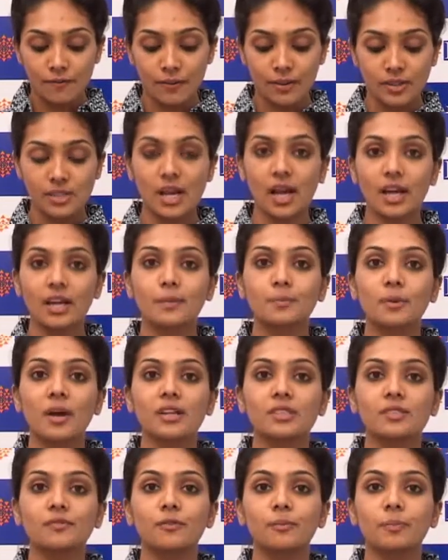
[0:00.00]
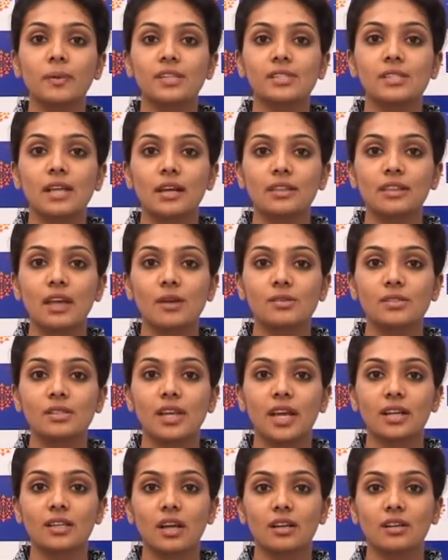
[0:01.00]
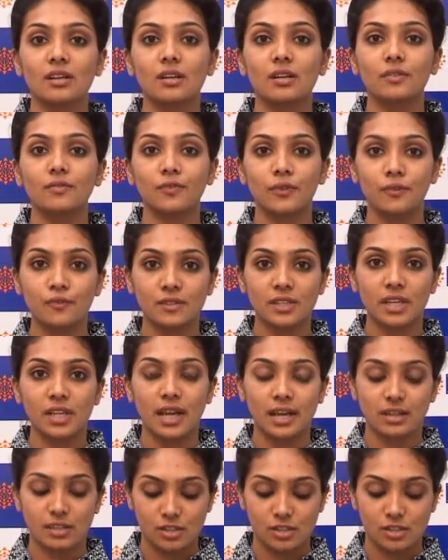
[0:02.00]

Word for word: for a target price of rupees 9850